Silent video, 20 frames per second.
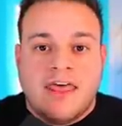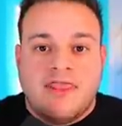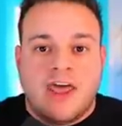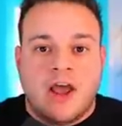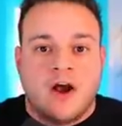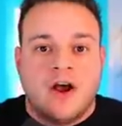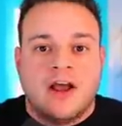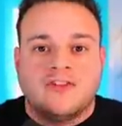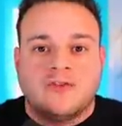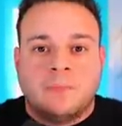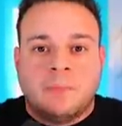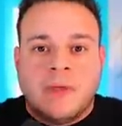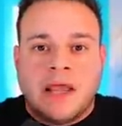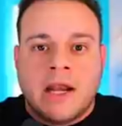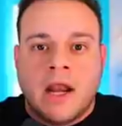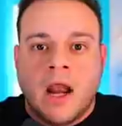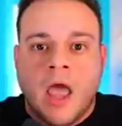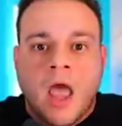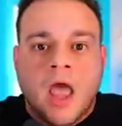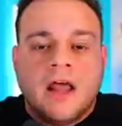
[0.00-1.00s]
There has
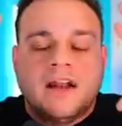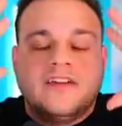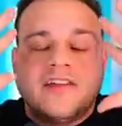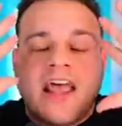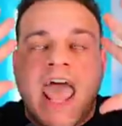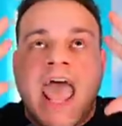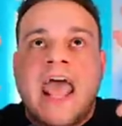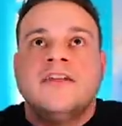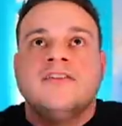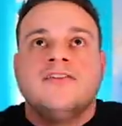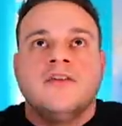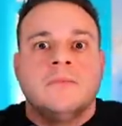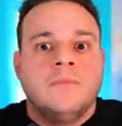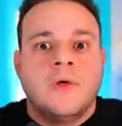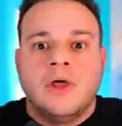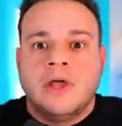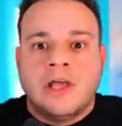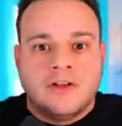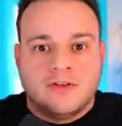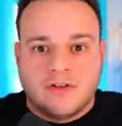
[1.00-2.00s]
been tens of
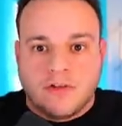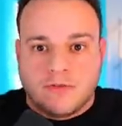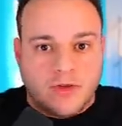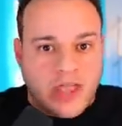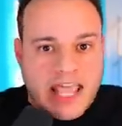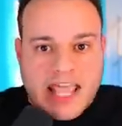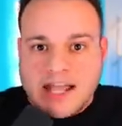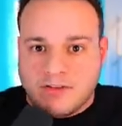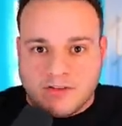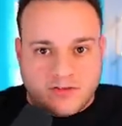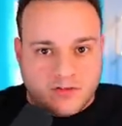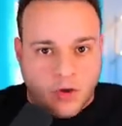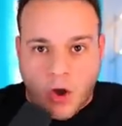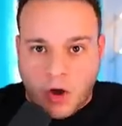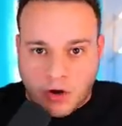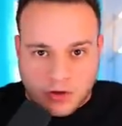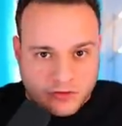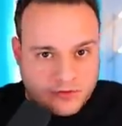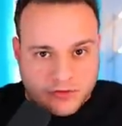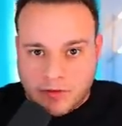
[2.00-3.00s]
millions of hit
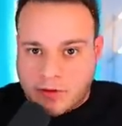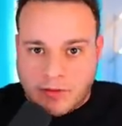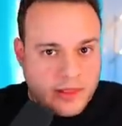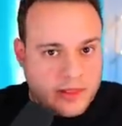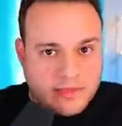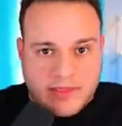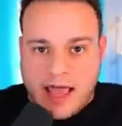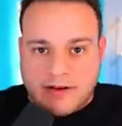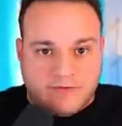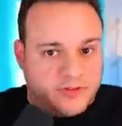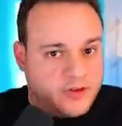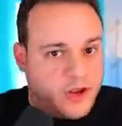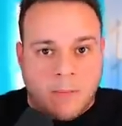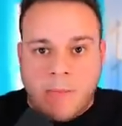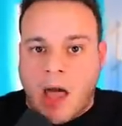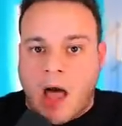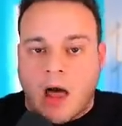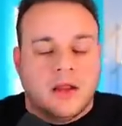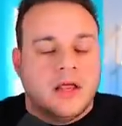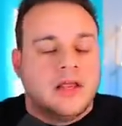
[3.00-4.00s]
songs that, that's
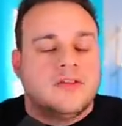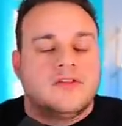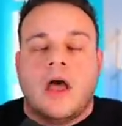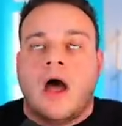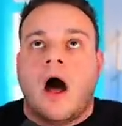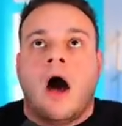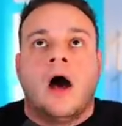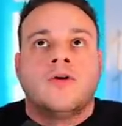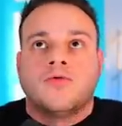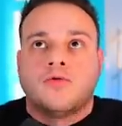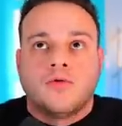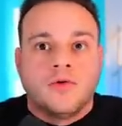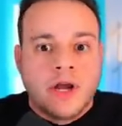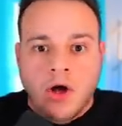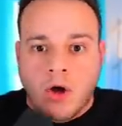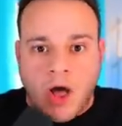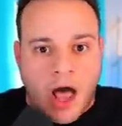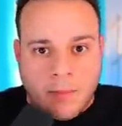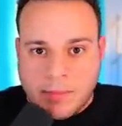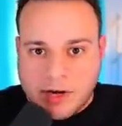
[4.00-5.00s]
come out. It's
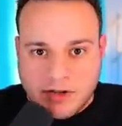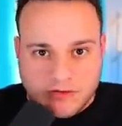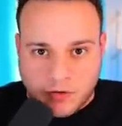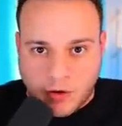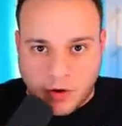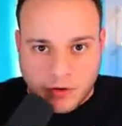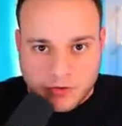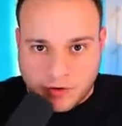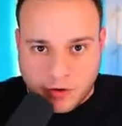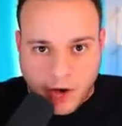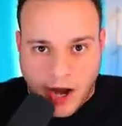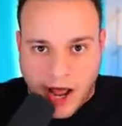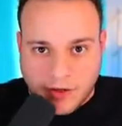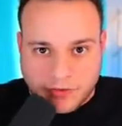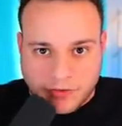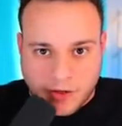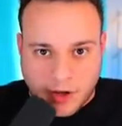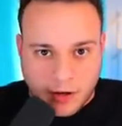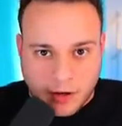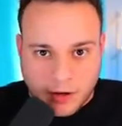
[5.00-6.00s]
unreal how many songs that are
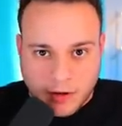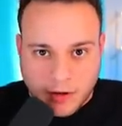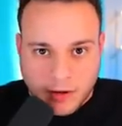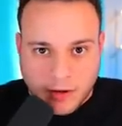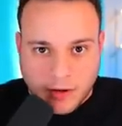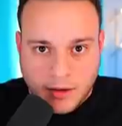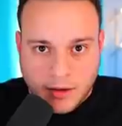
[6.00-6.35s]
out there.